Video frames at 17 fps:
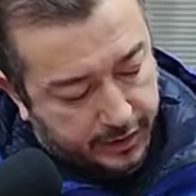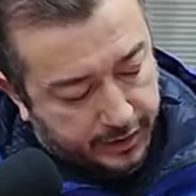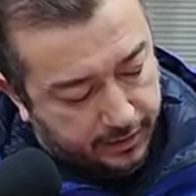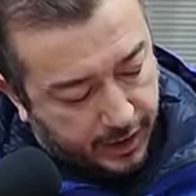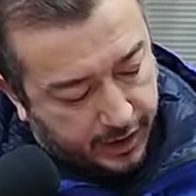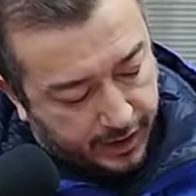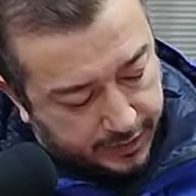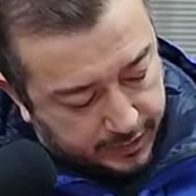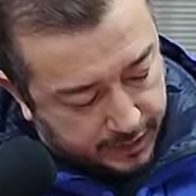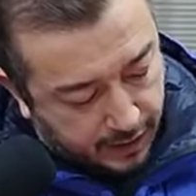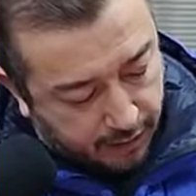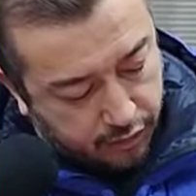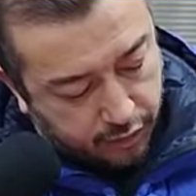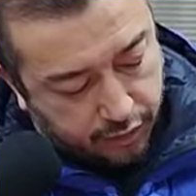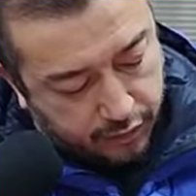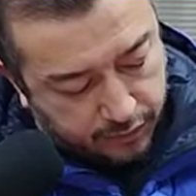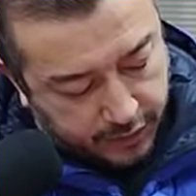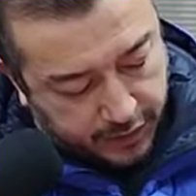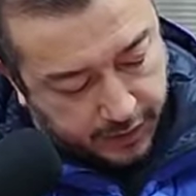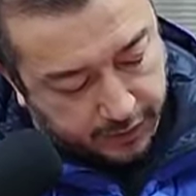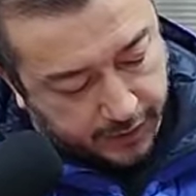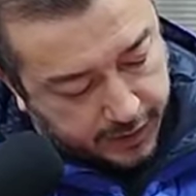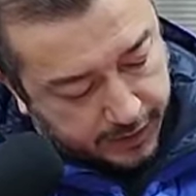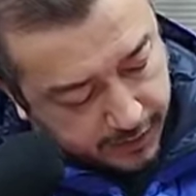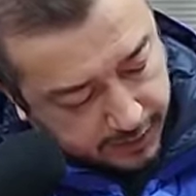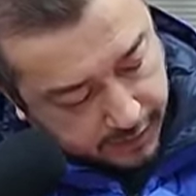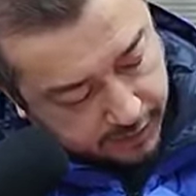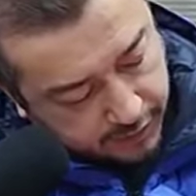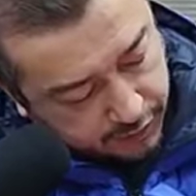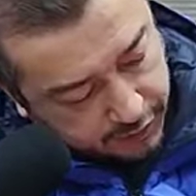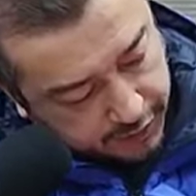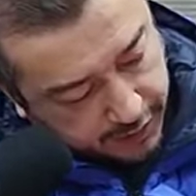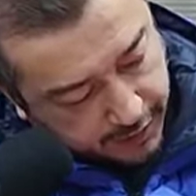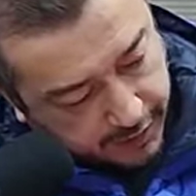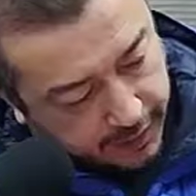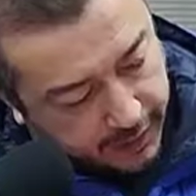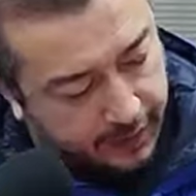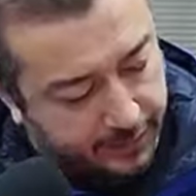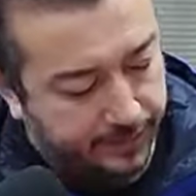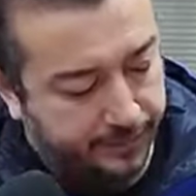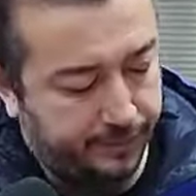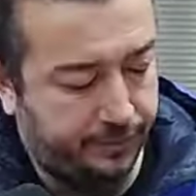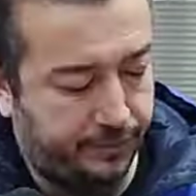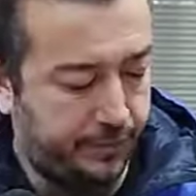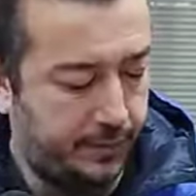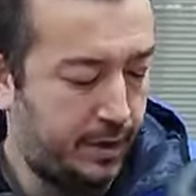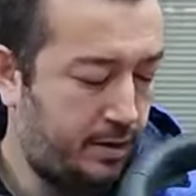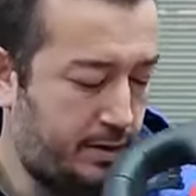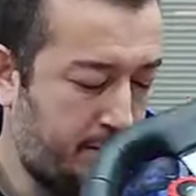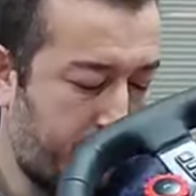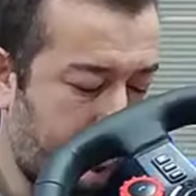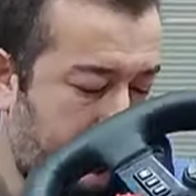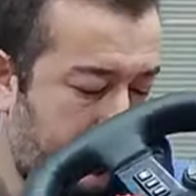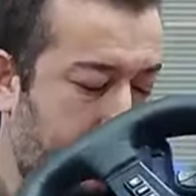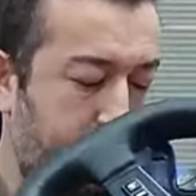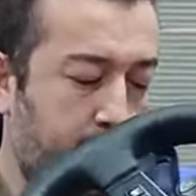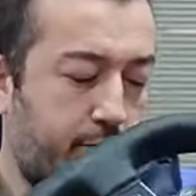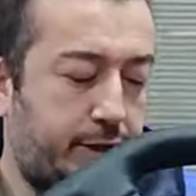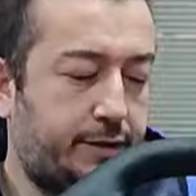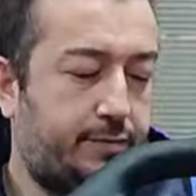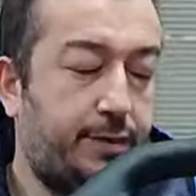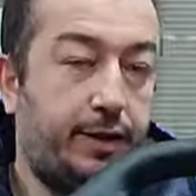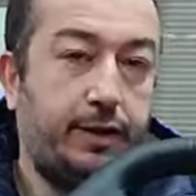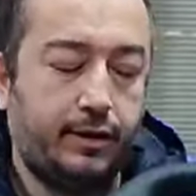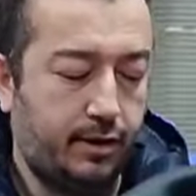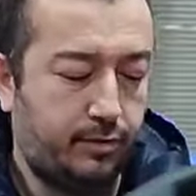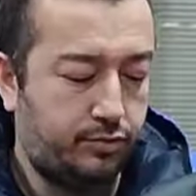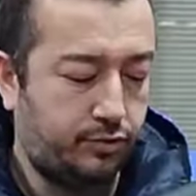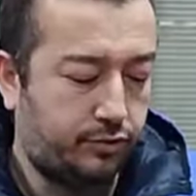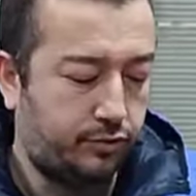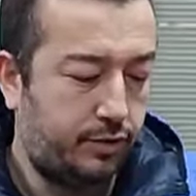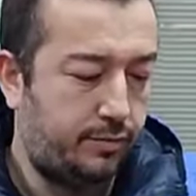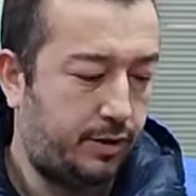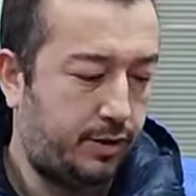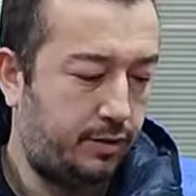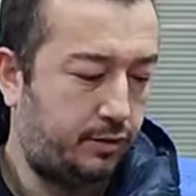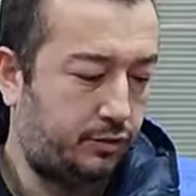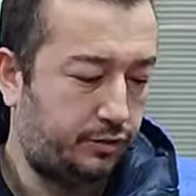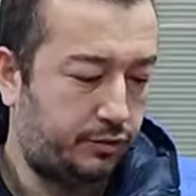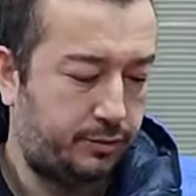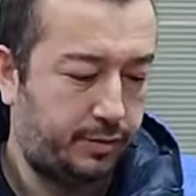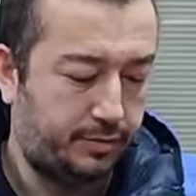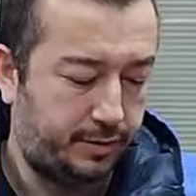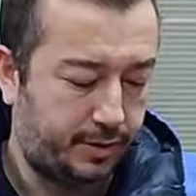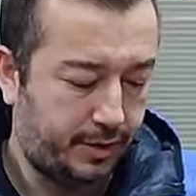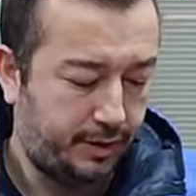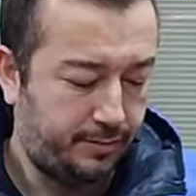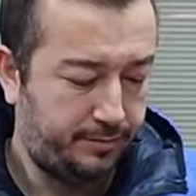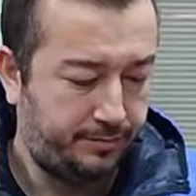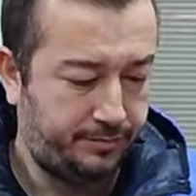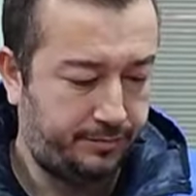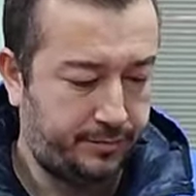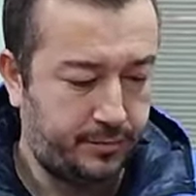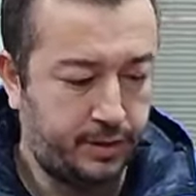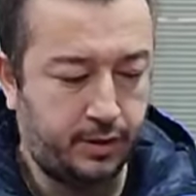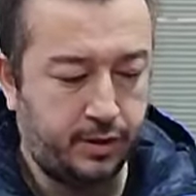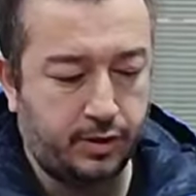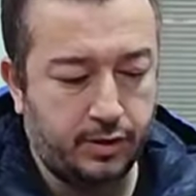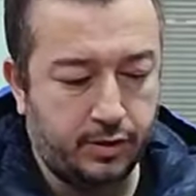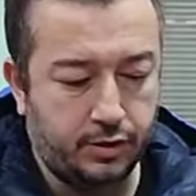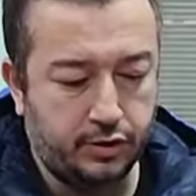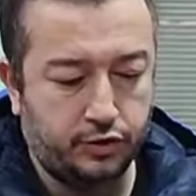So yes, get Euro Truck Simulator, be it asphalt or other car races, they will work just fine too.